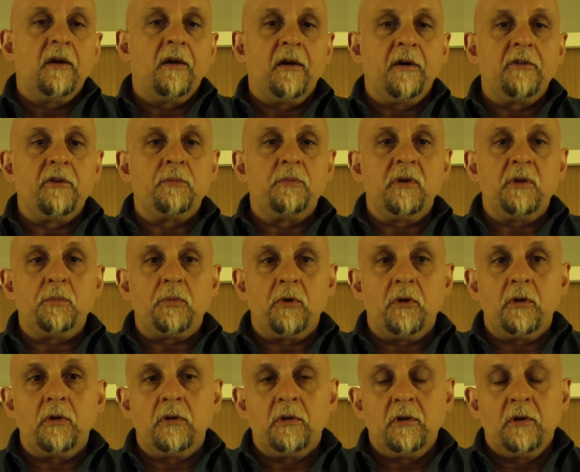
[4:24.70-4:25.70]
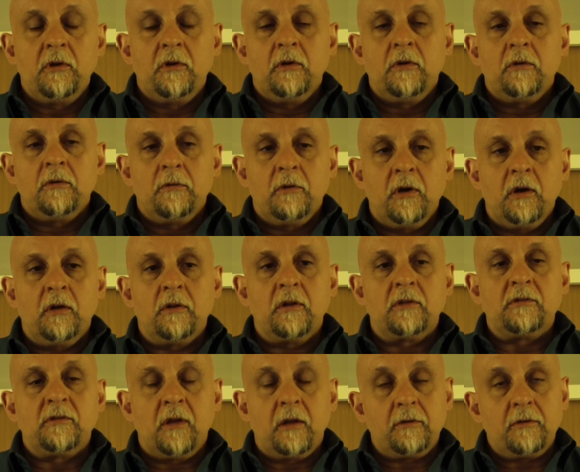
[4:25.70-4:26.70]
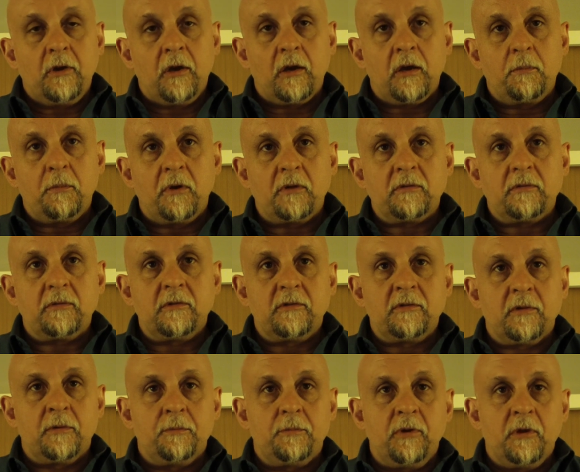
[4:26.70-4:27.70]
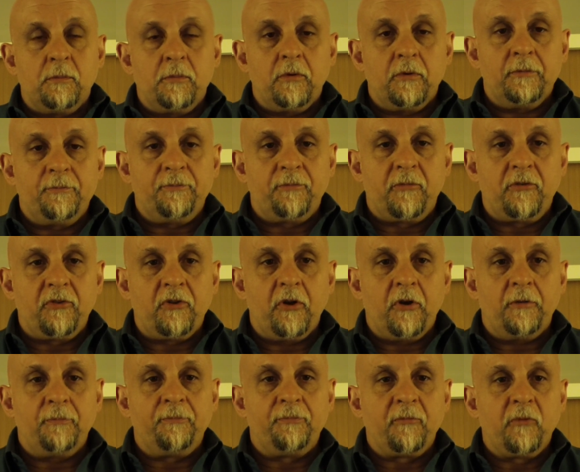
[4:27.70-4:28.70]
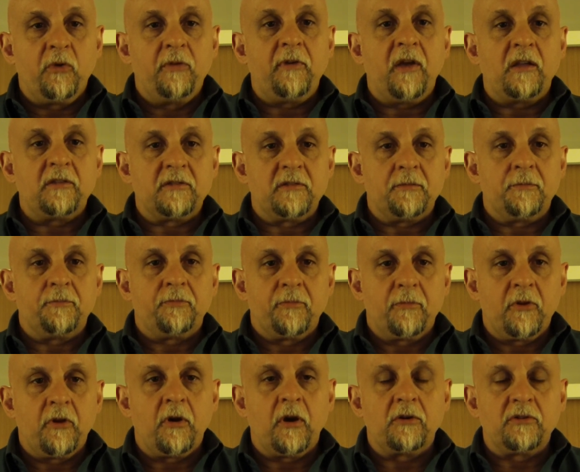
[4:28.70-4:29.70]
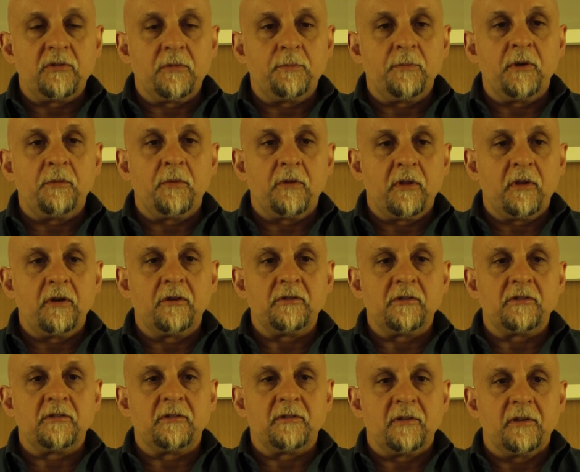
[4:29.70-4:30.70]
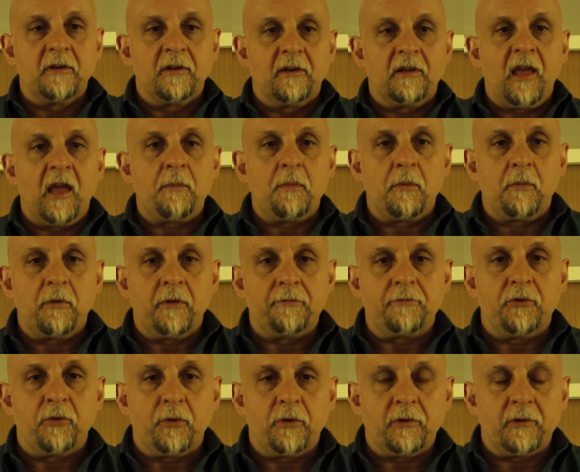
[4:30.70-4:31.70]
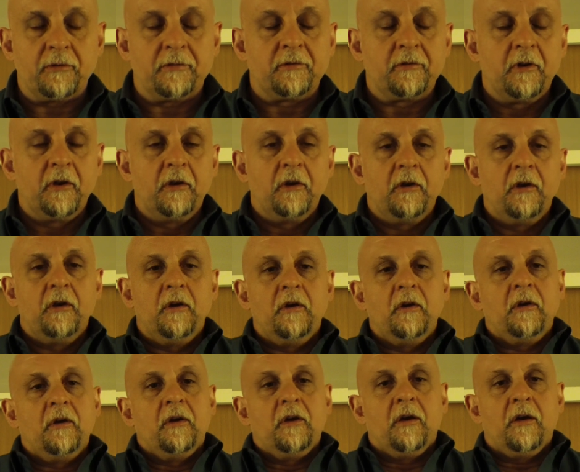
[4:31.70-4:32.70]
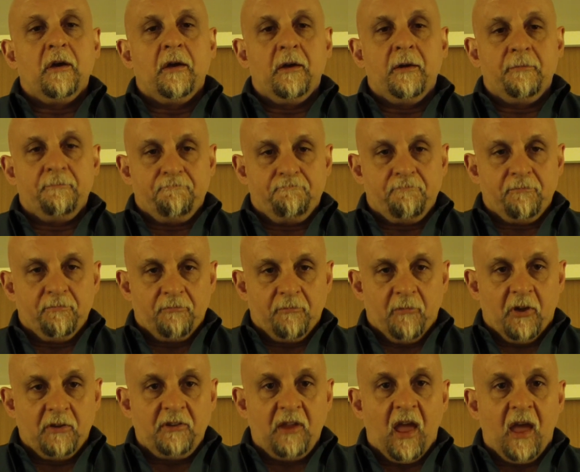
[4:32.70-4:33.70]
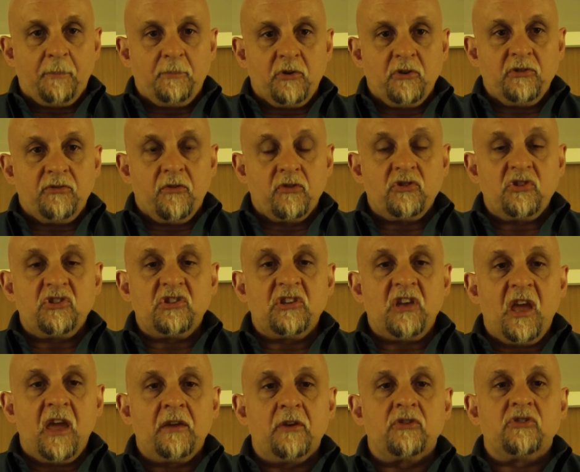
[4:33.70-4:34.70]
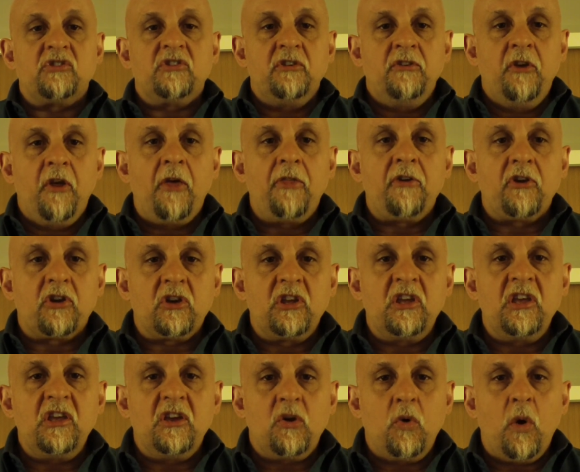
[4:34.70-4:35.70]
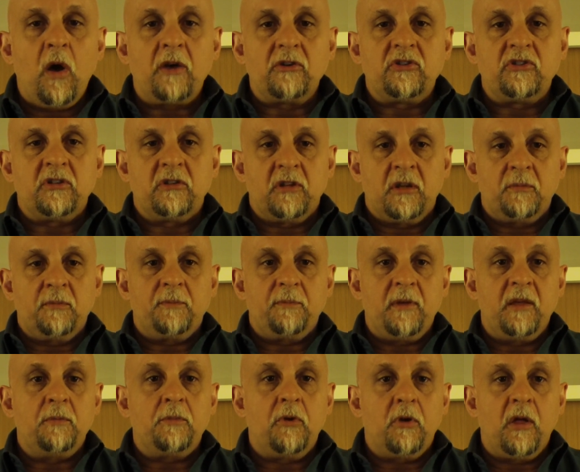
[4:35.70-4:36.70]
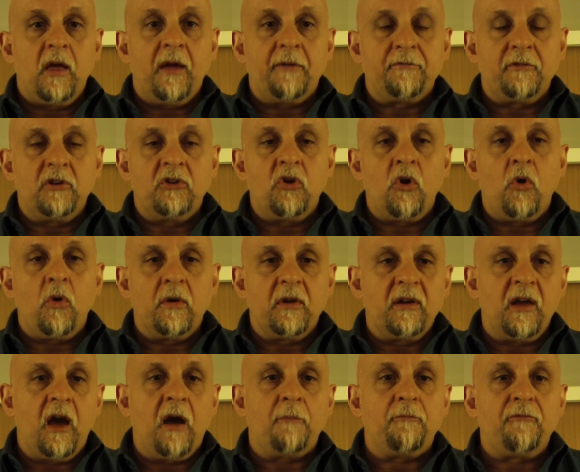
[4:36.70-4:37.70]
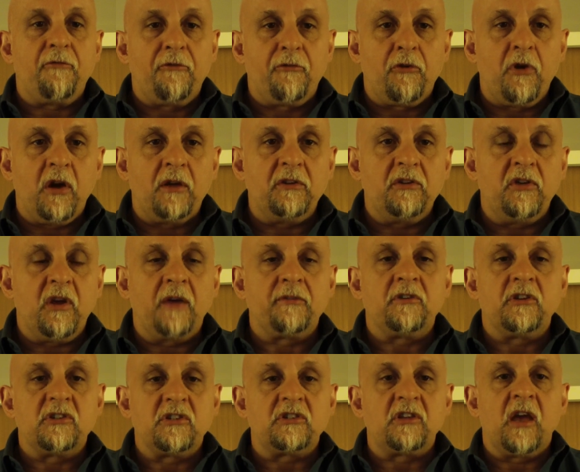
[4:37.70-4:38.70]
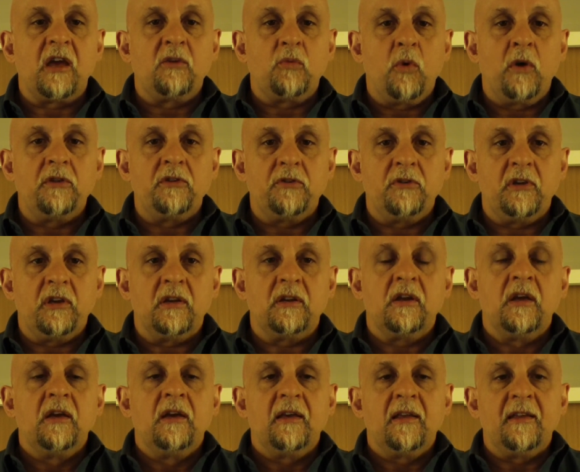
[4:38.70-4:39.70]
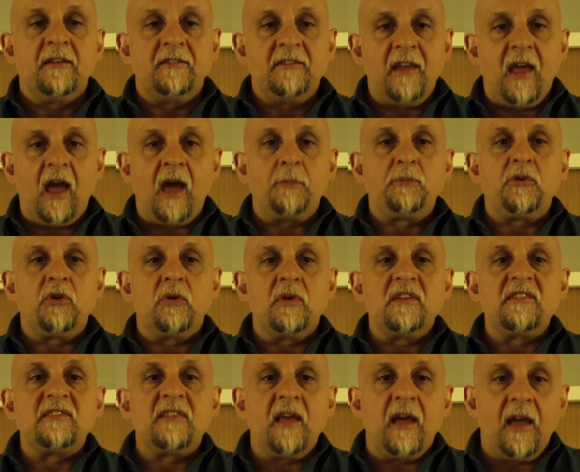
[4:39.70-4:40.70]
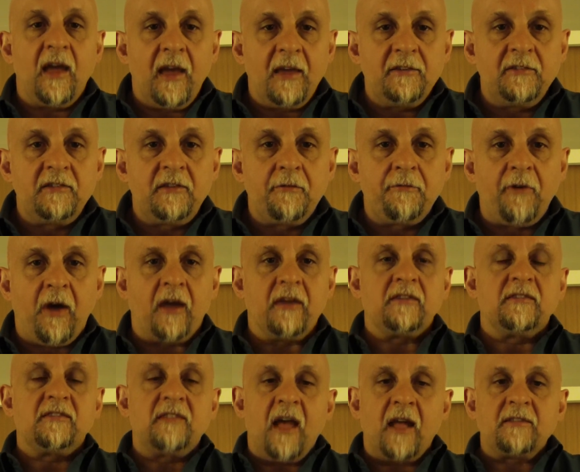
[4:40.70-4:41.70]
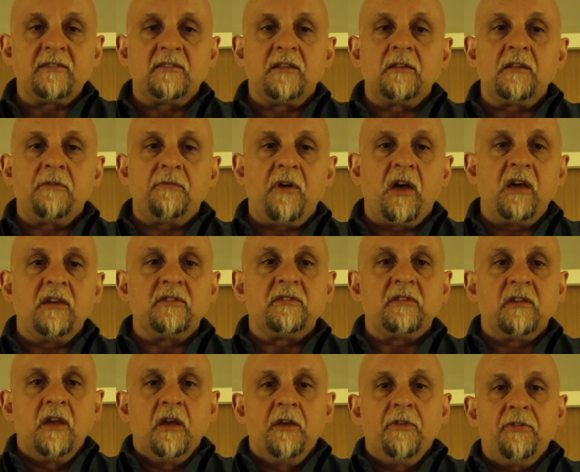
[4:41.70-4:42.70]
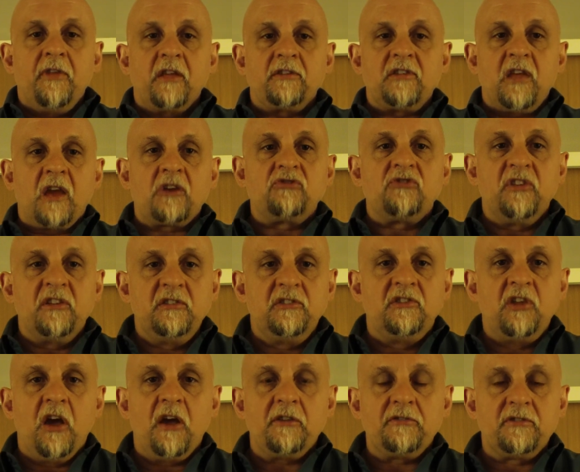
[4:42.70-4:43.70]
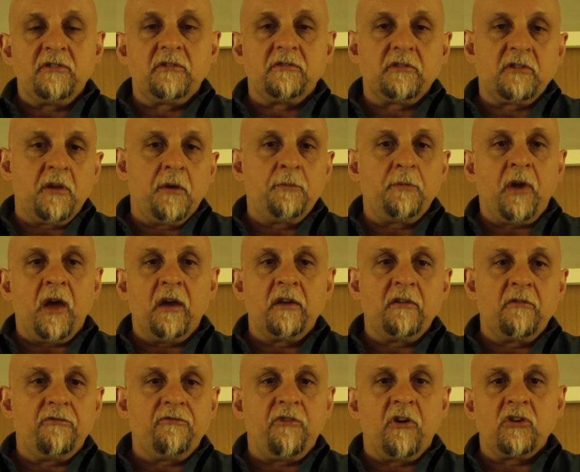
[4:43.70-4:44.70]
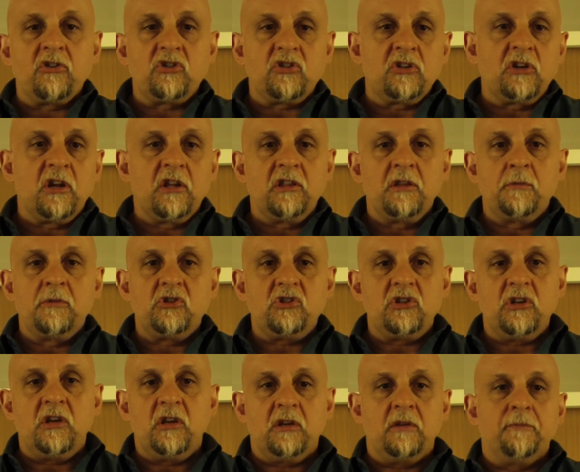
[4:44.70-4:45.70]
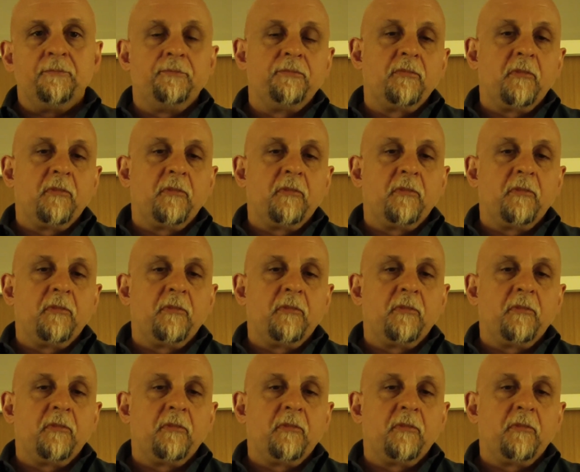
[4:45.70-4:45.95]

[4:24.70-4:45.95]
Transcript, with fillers: Other people, well, let's not talk about some people. So we've had some, there are some people that are just incapable of doing this. Uh, Adapters versus scanners, another key question that people have to know up front. You have to decide what you need. An adapter is the end device. That's the device that actually does some kind of function on the machine.